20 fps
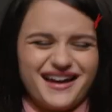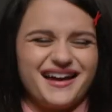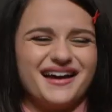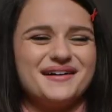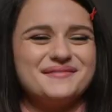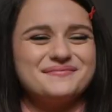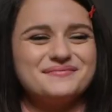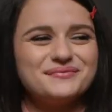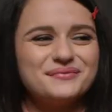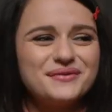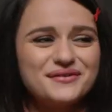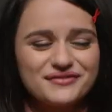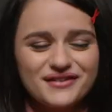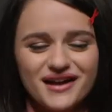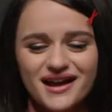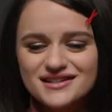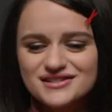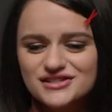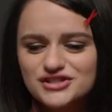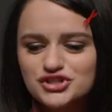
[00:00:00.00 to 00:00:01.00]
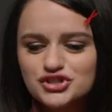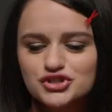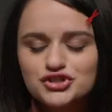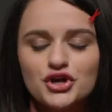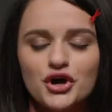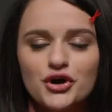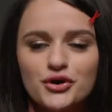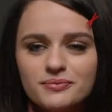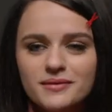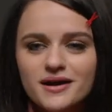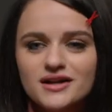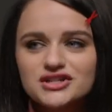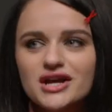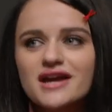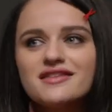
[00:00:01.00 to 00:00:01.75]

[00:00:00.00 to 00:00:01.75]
Um, we've got so much.